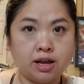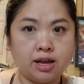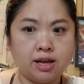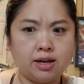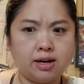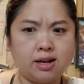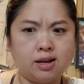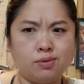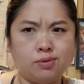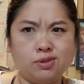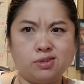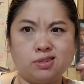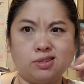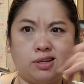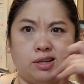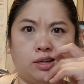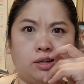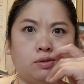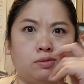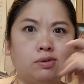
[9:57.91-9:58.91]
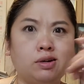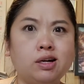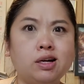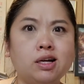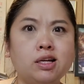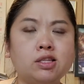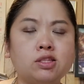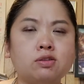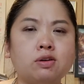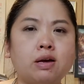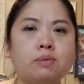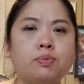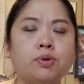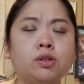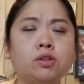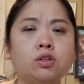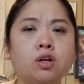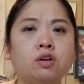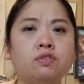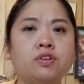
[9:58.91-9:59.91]
And I was like, what? So I
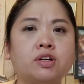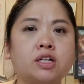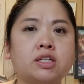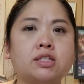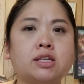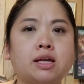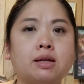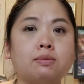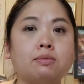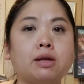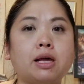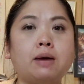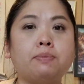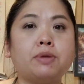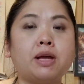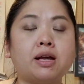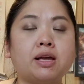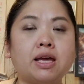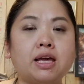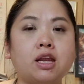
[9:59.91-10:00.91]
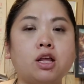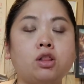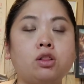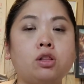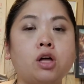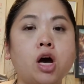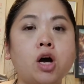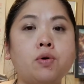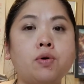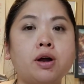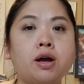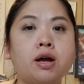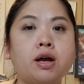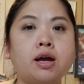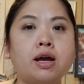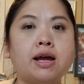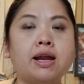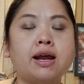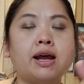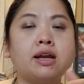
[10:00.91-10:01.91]
pulled over because it kept on getting lower
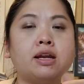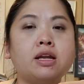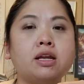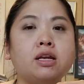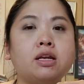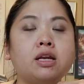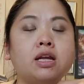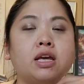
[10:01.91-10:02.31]
and I didn't